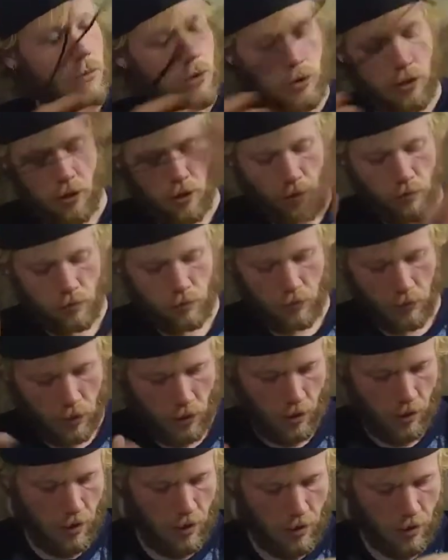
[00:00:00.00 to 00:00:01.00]
So
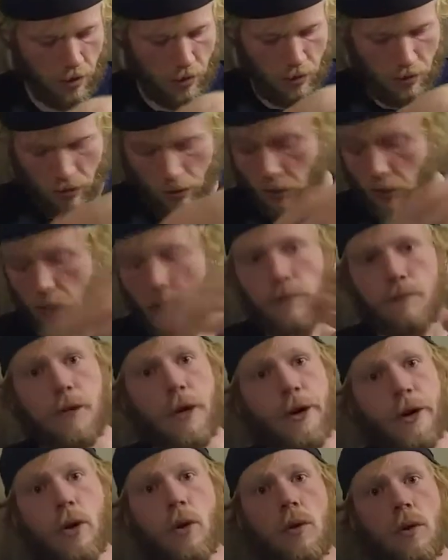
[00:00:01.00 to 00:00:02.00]

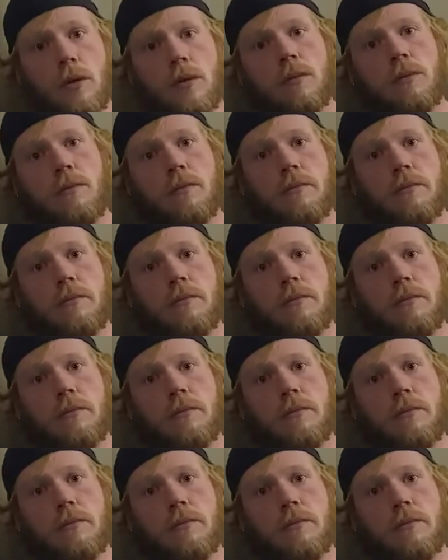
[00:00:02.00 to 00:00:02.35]
very cool.